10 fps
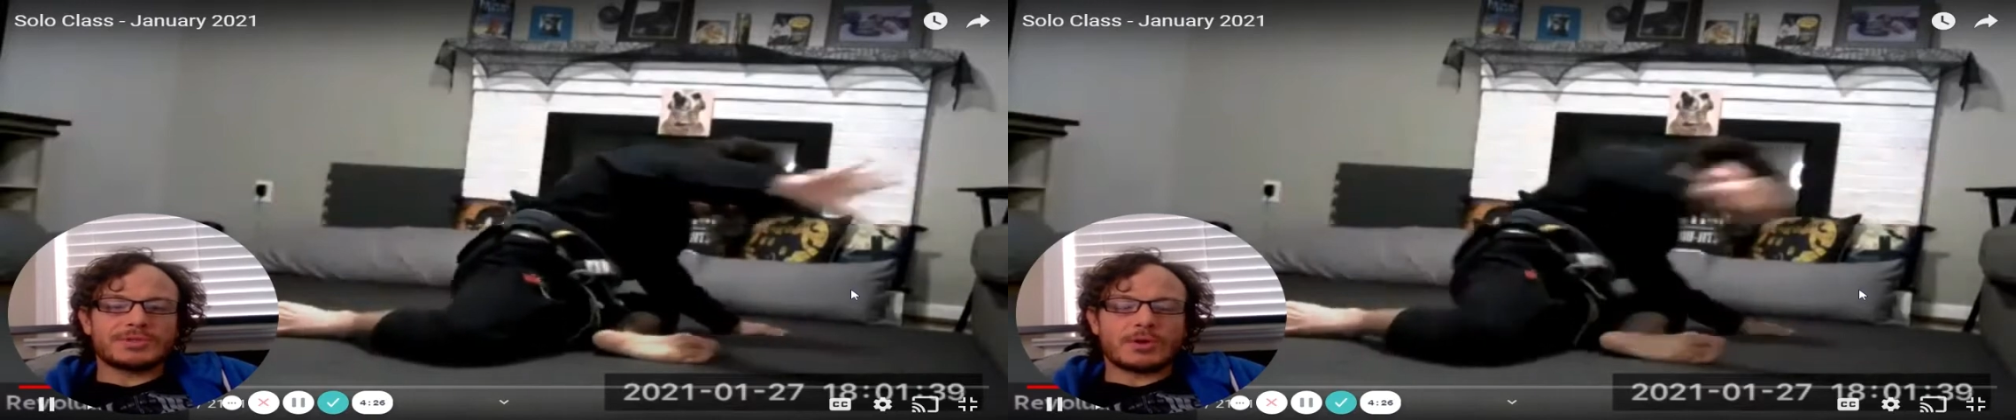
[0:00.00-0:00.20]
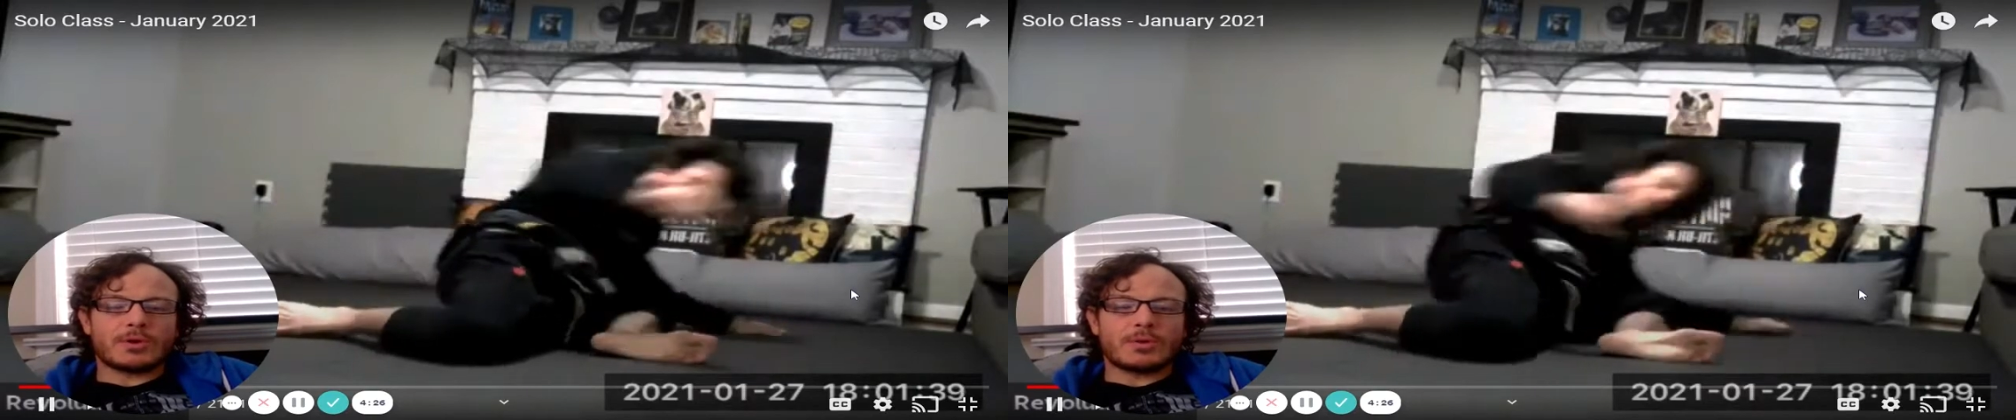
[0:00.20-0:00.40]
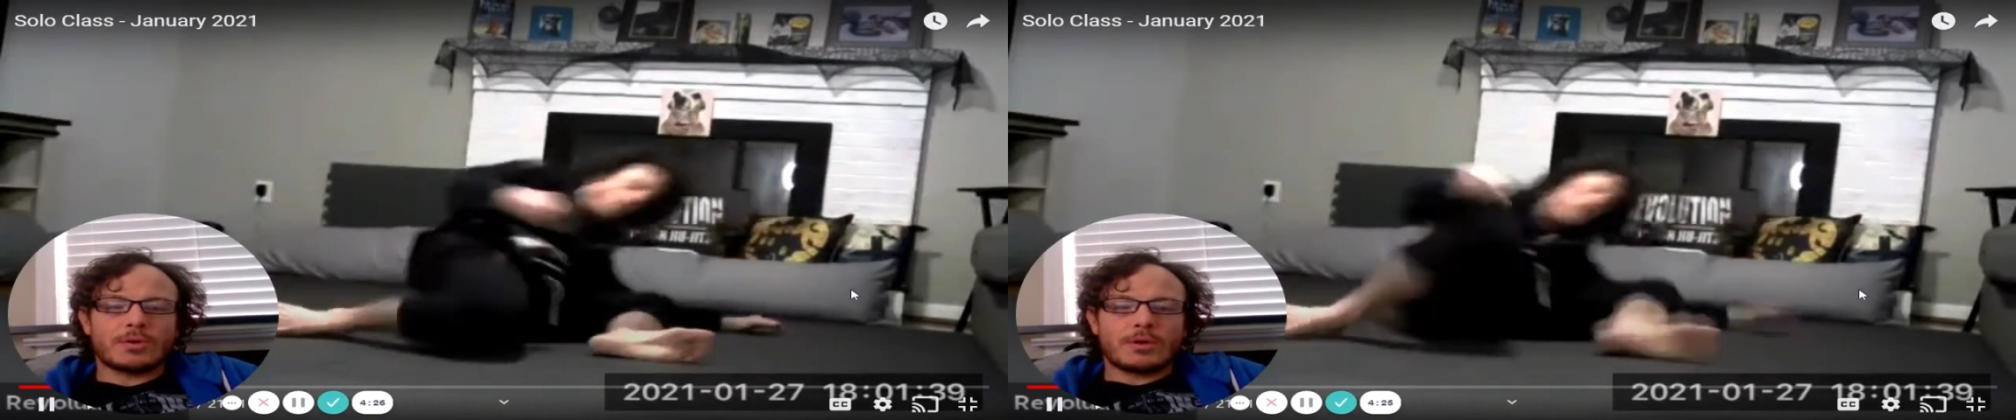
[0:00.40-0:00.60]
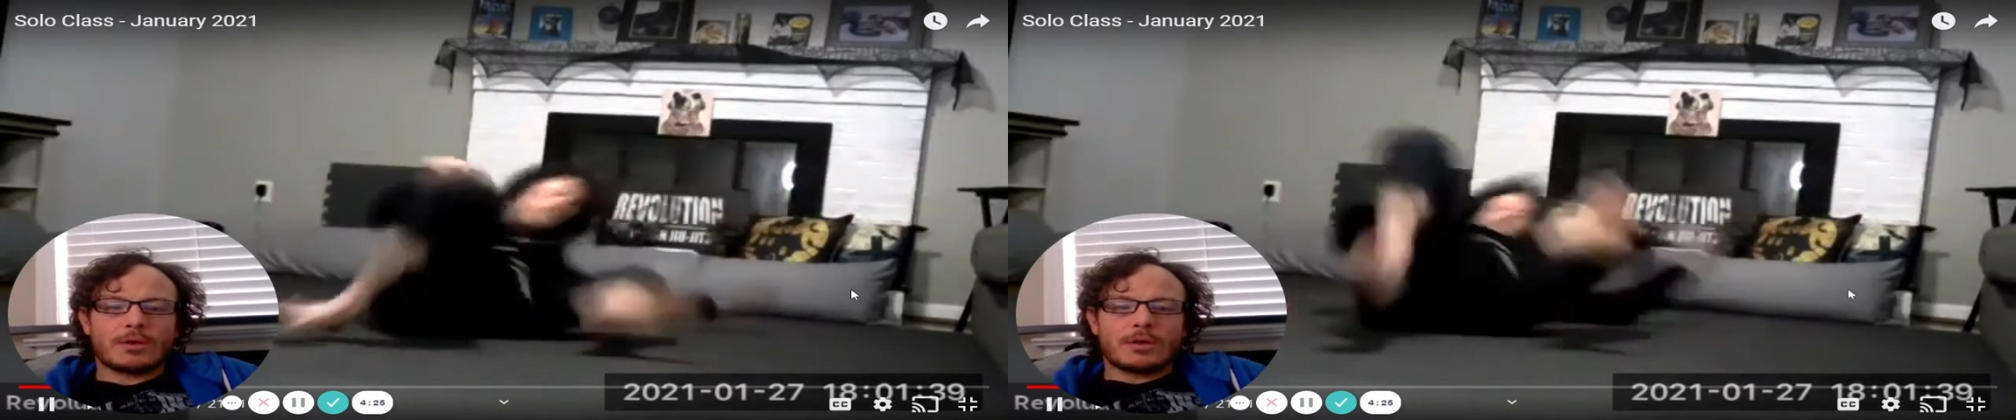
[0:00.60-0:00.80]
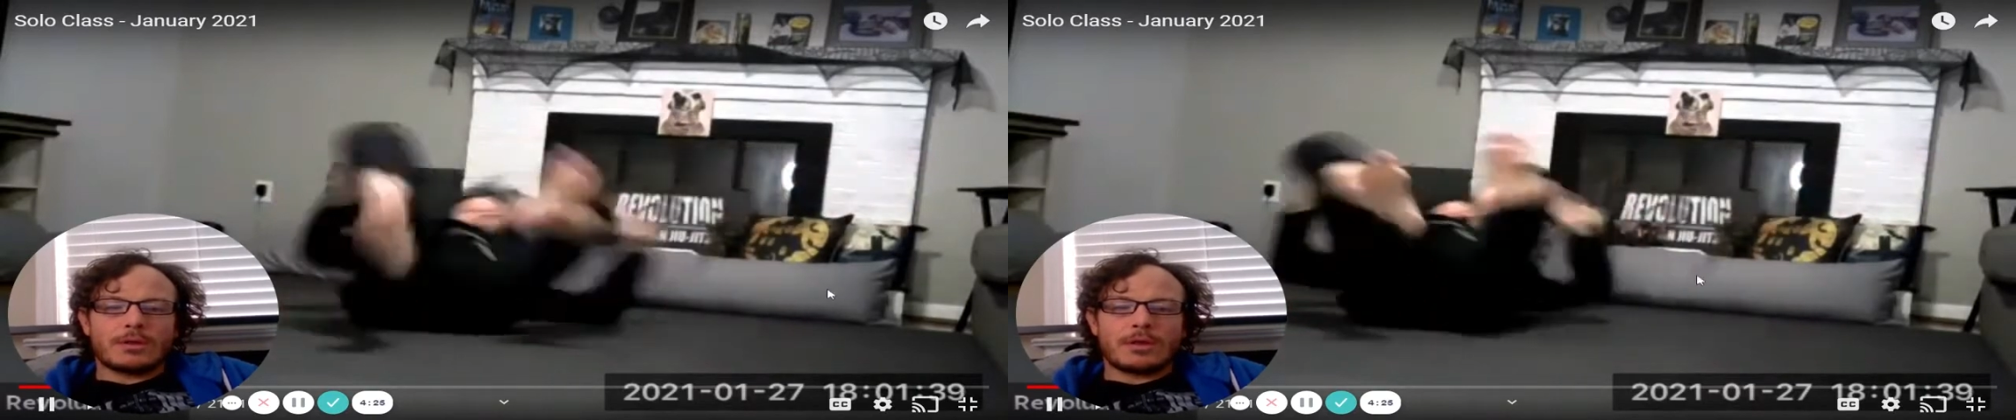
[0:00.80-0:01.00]
So
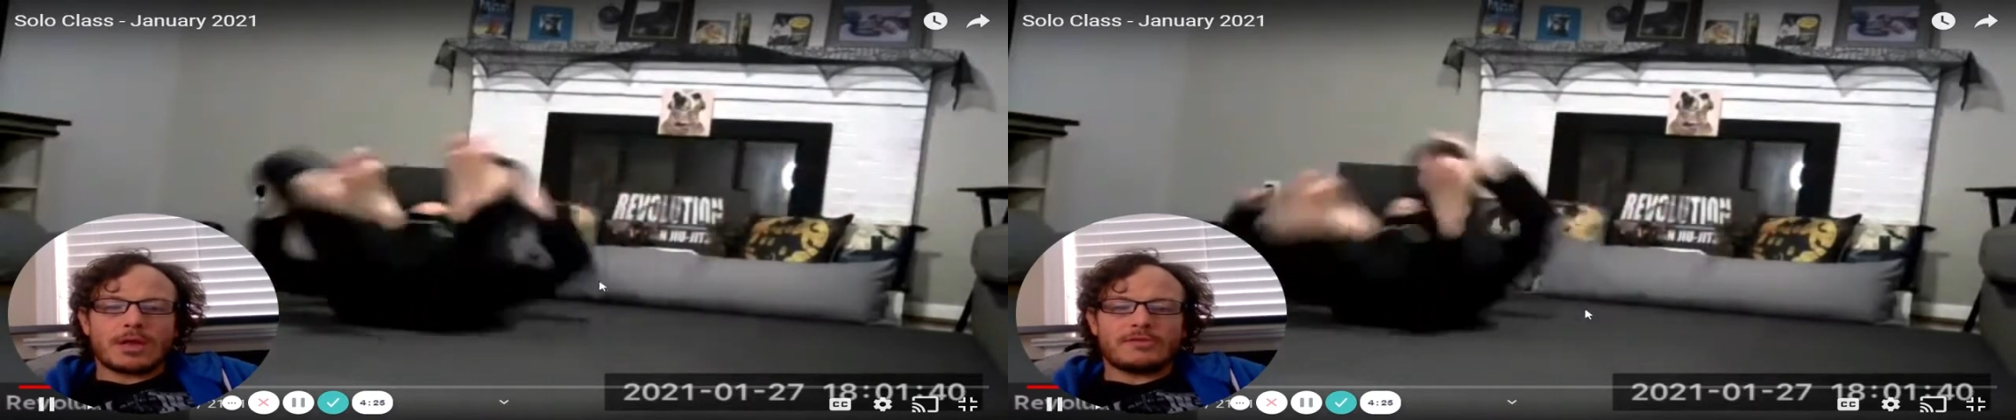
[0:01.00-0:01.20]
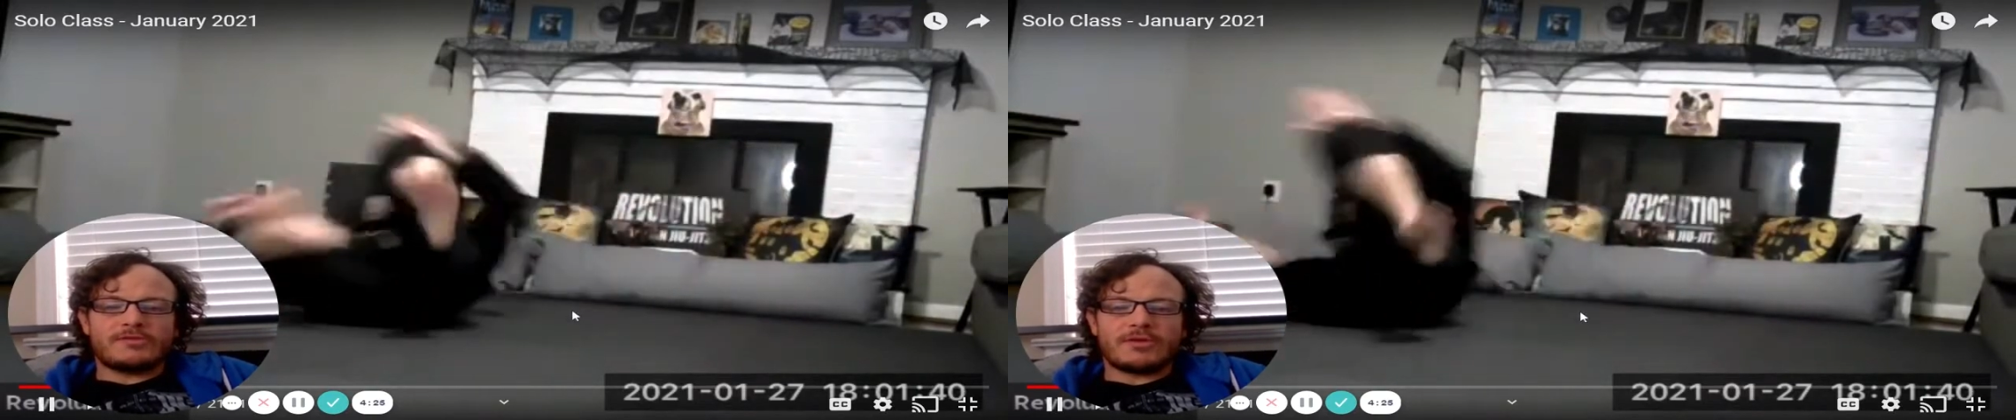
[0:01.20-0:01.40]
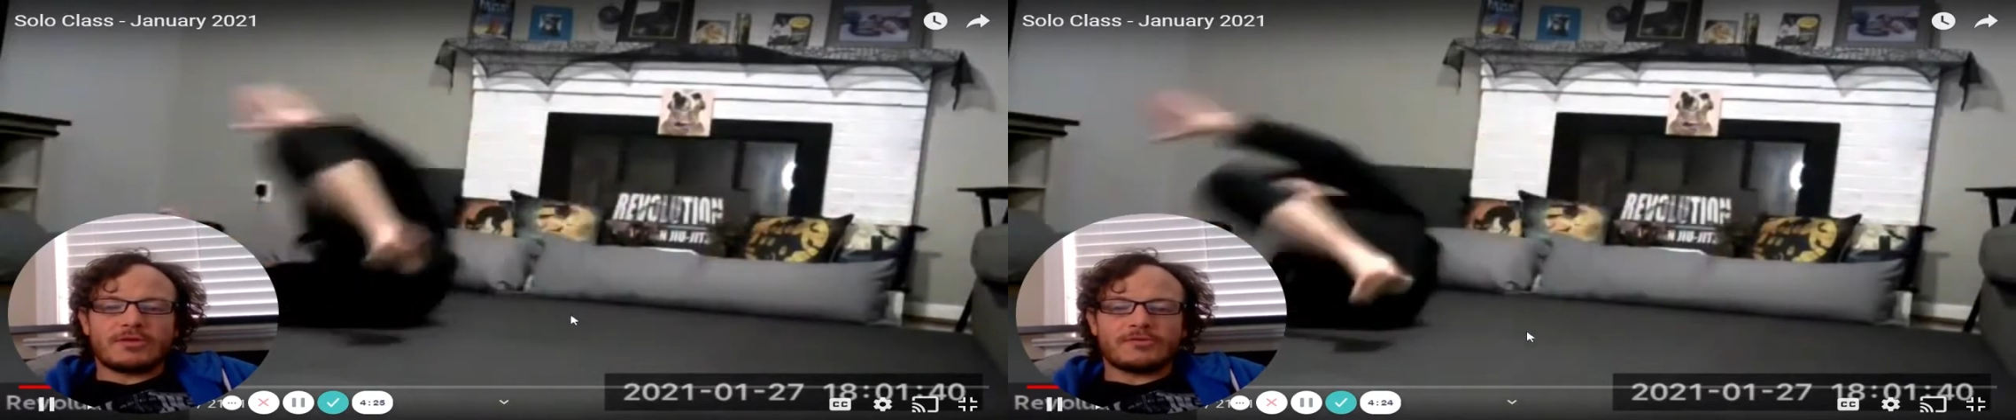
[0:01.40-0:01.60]
you kind of see